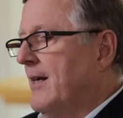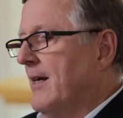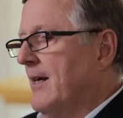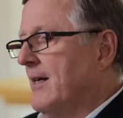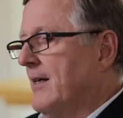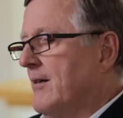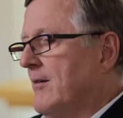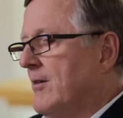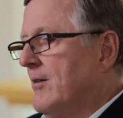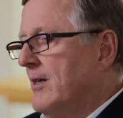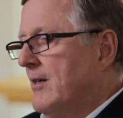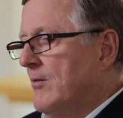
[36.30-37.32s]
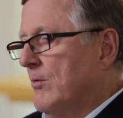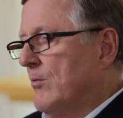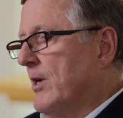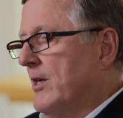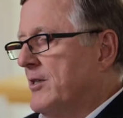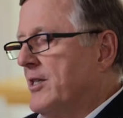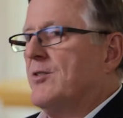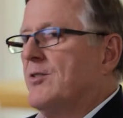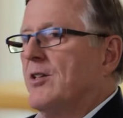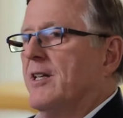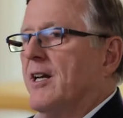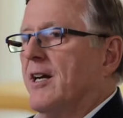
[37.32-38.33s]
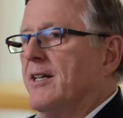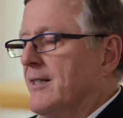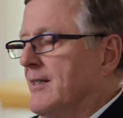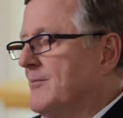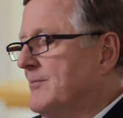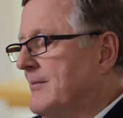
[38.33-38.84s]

and we went out and tested the idea,